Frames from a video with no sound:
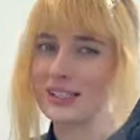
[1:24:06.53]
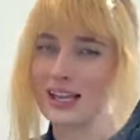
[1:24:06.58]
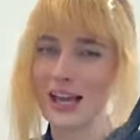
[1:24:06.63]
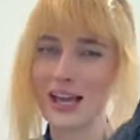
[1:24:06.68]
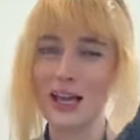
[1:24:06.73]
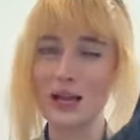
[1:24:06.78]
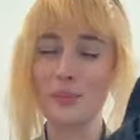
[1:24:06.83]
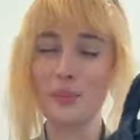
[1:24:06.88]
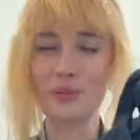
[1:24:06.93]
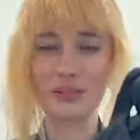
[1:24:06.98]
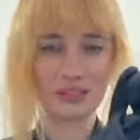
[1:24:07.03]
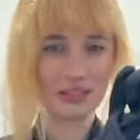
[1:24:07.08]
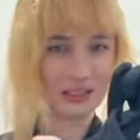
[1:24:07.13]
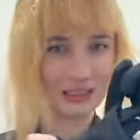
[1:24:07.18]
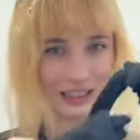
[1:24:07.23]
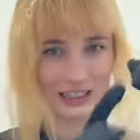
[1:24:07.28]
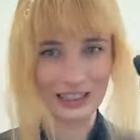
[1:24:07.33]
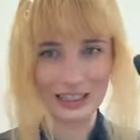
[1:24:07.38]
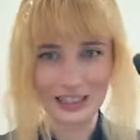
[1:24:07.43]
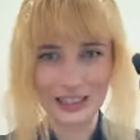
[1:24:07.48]
say,
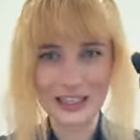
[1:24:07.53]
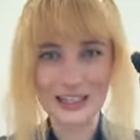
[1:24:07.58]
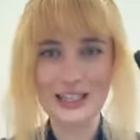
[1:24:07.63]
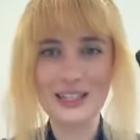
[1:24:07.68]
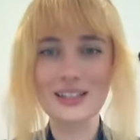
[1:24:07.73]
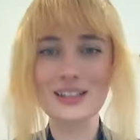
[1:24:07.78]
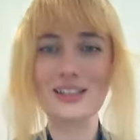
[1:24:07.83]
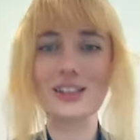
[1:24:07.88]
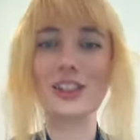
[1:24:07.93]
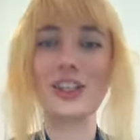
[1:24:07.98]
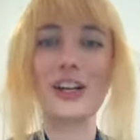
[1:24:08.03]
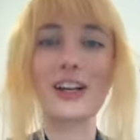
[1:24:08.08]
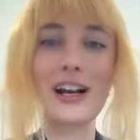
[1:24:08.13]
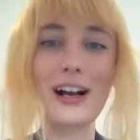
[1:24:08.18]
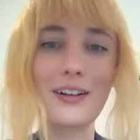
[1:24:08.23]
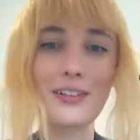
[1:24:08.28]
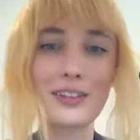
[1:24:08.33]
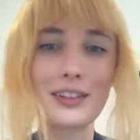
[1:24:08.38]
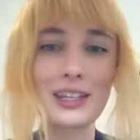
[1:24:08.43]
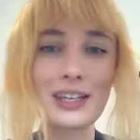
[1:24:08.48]
please check
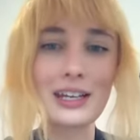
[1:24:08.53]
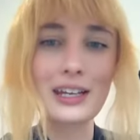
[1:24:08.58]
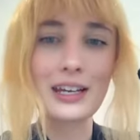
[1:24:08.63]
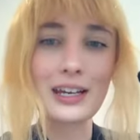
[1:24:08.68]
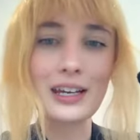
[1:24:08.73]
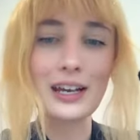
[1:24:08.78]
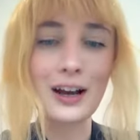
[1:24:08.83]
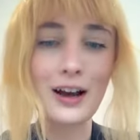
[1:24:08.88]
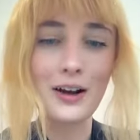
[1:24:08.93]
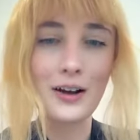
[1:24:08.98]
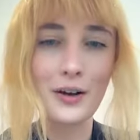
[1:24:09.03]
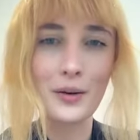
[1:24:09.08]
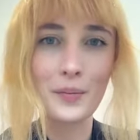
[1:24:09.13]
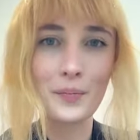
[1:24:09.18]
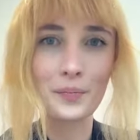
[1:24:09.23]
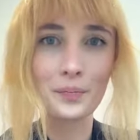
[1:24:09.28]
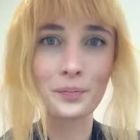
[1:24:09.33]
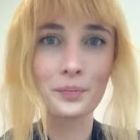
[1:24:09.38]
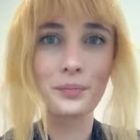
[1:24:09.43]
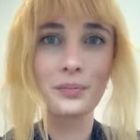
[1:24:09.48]
out the
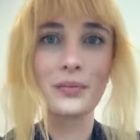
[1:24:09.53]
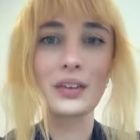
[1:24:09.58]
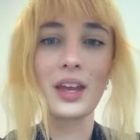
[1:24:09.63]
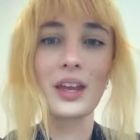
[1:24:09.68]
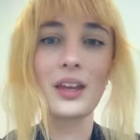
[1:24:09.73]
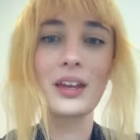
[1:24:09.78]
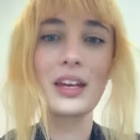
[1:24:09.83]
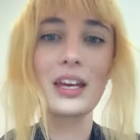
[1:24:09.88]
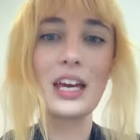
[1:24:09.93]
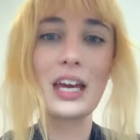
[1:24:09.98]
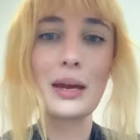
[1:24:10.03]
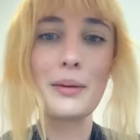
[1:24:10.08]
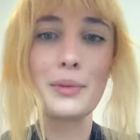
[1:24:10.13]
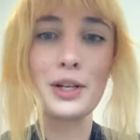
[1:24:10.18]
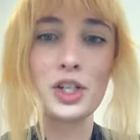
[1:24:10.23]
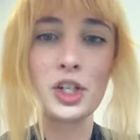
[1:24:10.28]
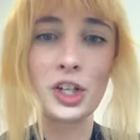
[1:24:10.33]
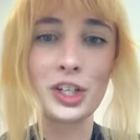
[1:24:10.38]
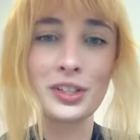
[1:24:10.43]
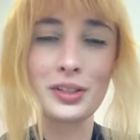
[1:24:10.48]
um,
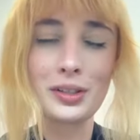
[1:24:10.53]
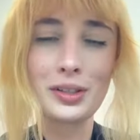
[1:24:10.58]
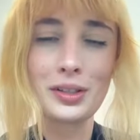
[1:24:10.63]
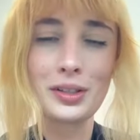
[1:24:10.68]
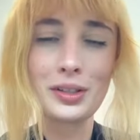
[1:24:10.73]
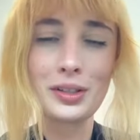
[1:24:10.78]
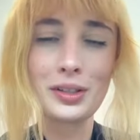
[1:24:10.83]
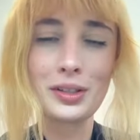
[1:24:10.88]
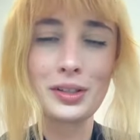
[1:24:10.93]
images